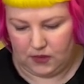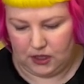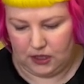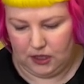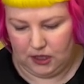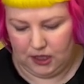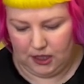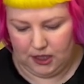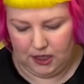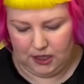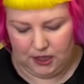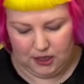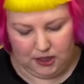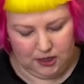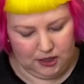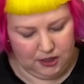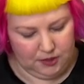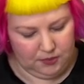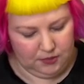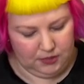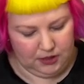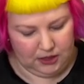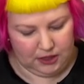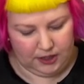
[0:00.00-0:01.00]

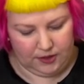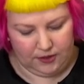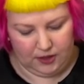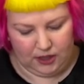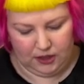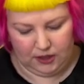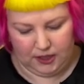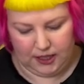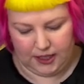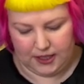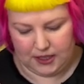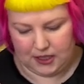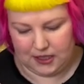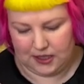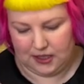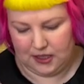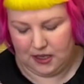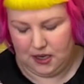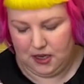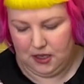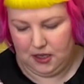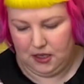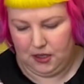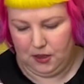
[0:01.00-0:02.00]
I think that's
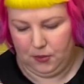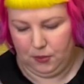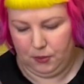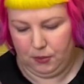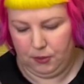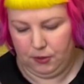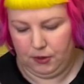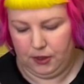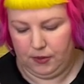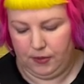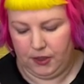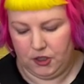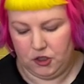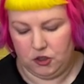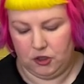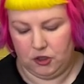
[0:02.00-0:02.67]
pretty much all